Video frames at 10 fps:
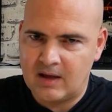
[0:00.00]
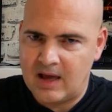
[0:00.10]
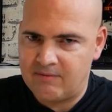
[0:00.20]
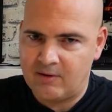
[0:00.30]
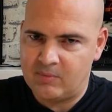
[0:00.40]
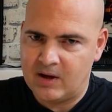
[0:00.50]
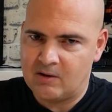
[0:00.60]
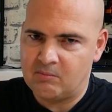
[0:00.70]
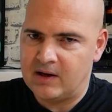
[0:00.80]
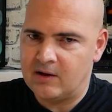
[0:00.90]
if I'm being
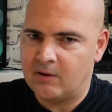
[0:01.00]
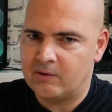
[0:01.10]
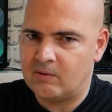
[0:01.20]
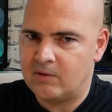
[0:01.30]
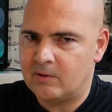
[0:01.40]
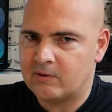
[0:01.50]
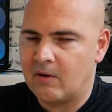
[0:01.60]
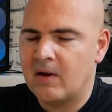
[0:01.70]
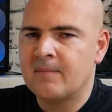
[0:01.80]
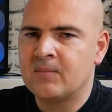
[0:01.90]
completely honest with you.
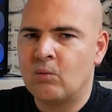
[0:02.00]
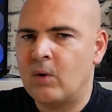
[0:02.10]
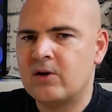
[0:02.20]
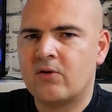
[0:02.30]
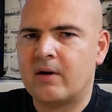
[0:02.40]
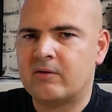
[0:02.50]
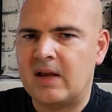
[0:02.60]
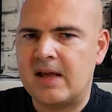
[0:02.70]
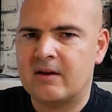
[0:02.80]
So when you're actually